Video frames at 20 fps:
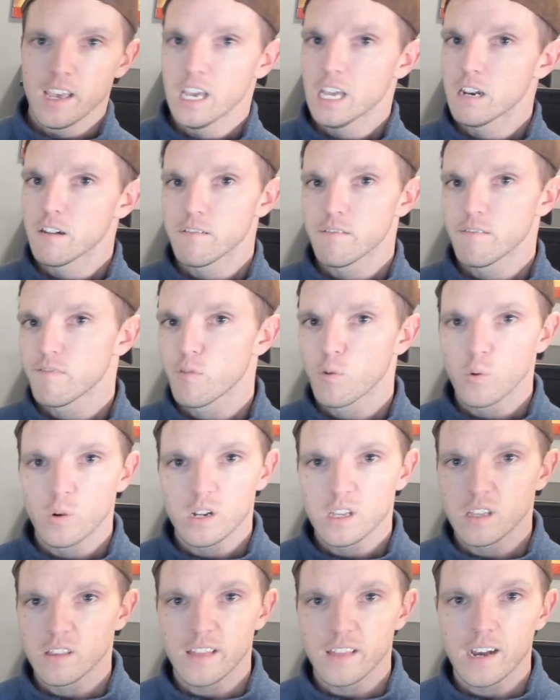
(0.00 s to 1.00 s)
and
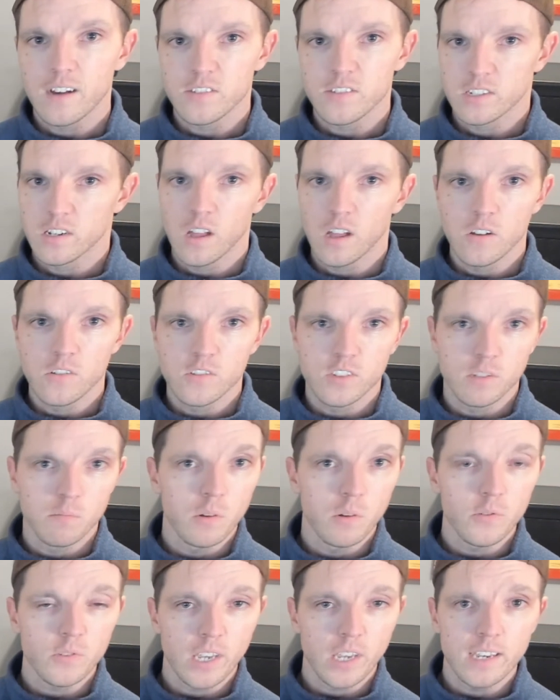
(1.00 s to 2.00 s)
forty thousand dollars in
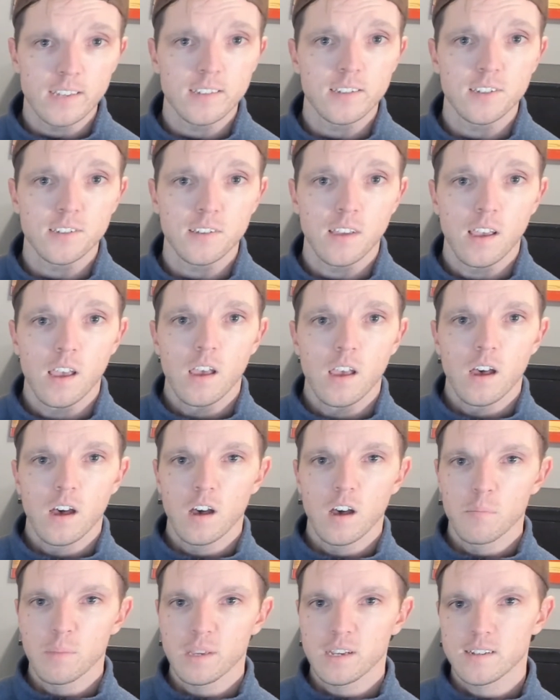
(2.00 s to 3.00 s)
most cases,
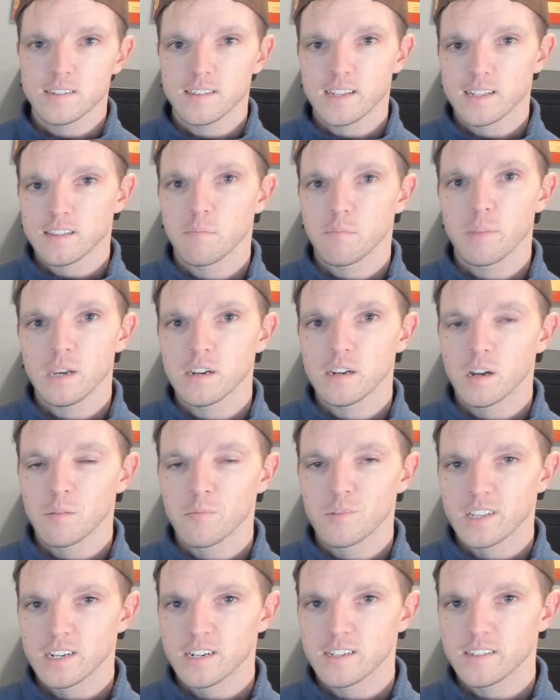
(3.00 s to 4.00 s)
uh, because that's a big
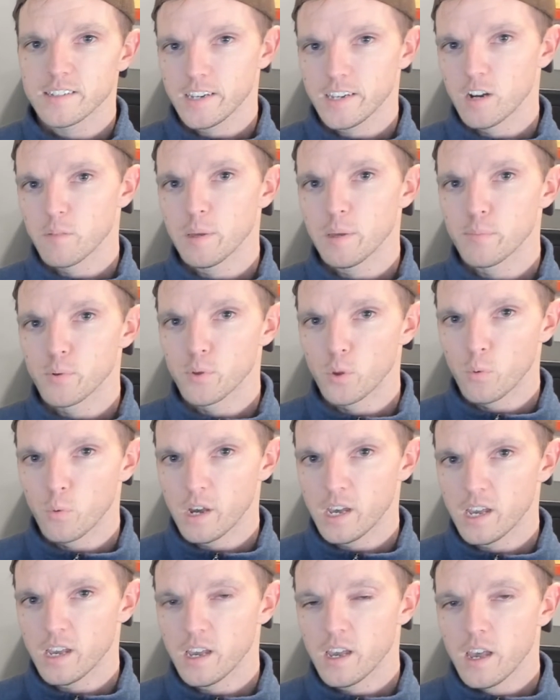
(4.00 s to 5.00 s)
number that does scare people
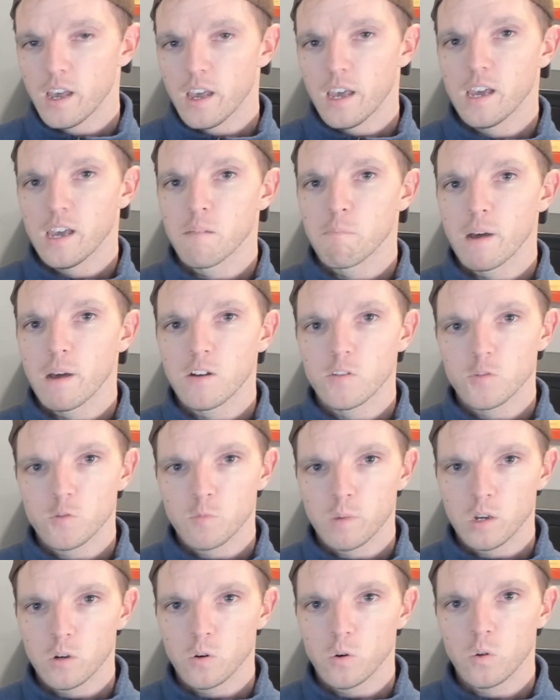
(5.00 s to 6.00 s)
away. And my
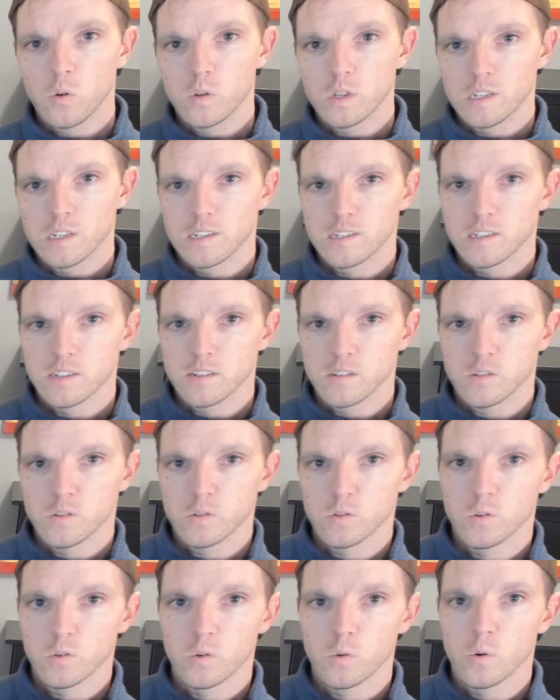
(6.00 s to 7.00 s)
ultimate goal is
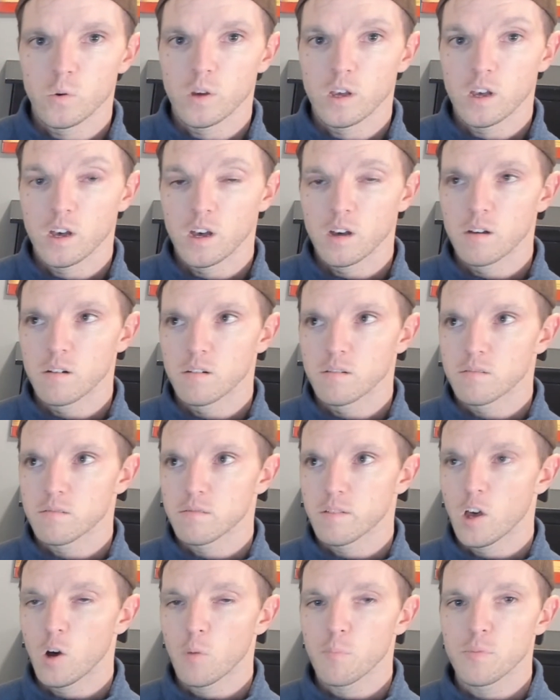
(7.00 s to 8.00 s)
to uh,
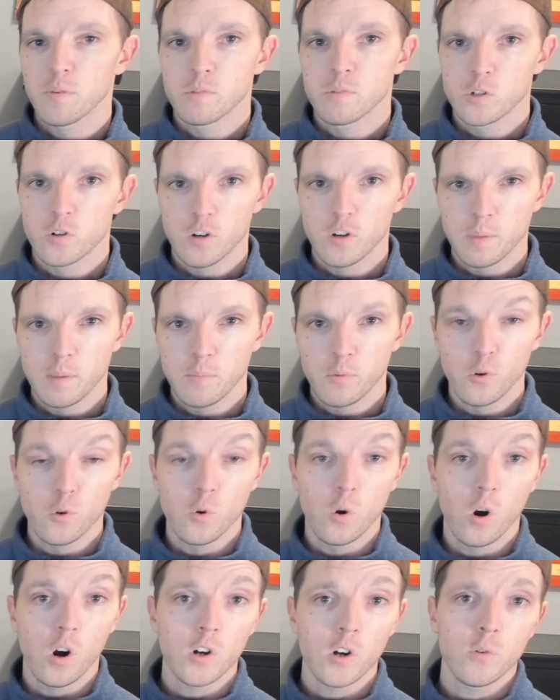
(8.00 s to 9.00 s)
help the majority of people
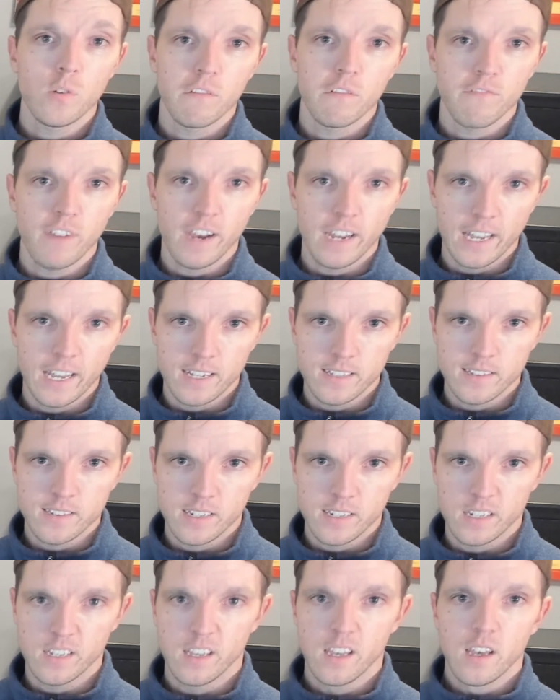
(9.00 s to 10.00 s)
who are doing
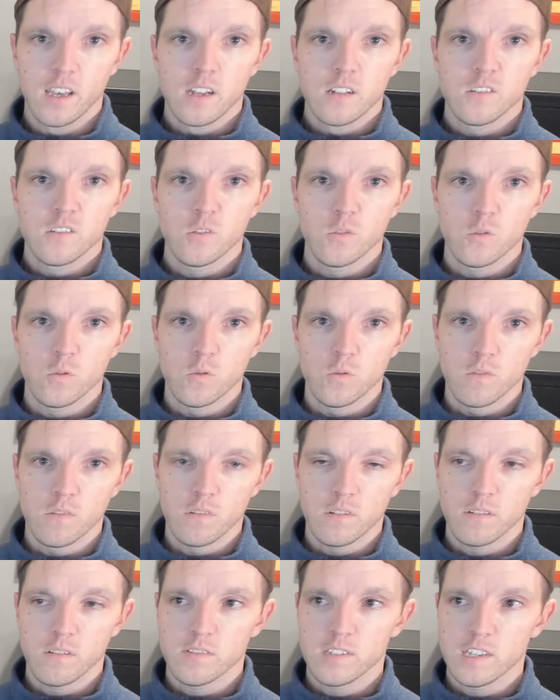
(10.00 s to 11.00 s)
financing to
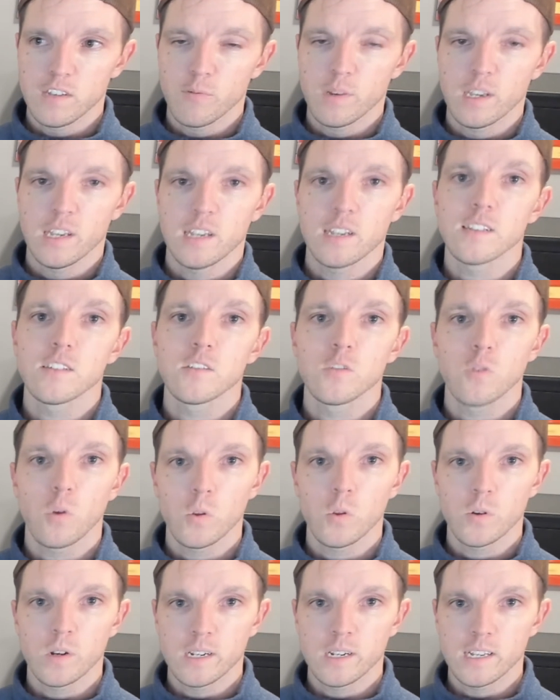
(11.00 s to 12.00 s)
see if we can get
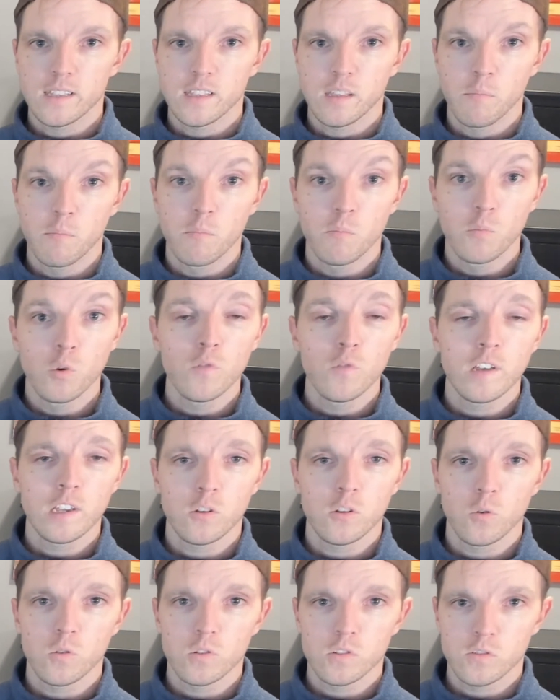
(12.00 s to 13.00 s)
solar and get them moving
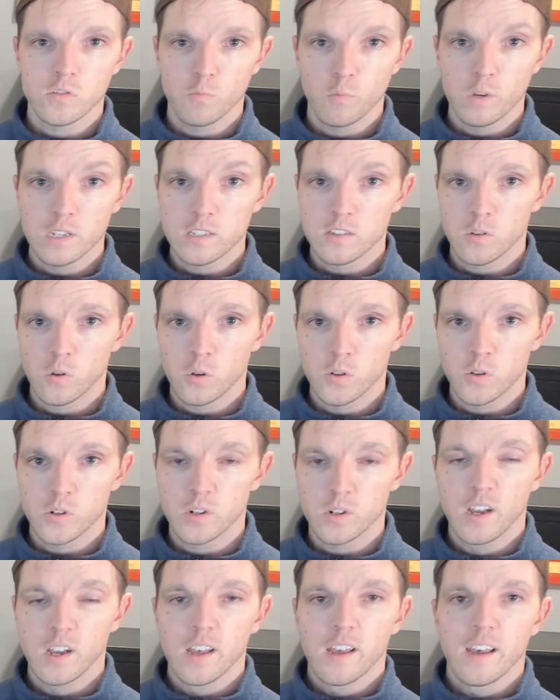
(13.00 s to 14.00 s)
towards with solar
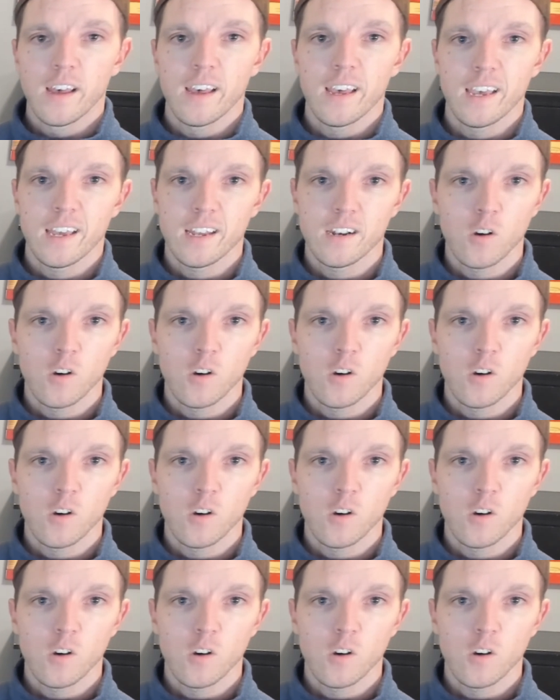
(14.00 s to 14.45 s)
and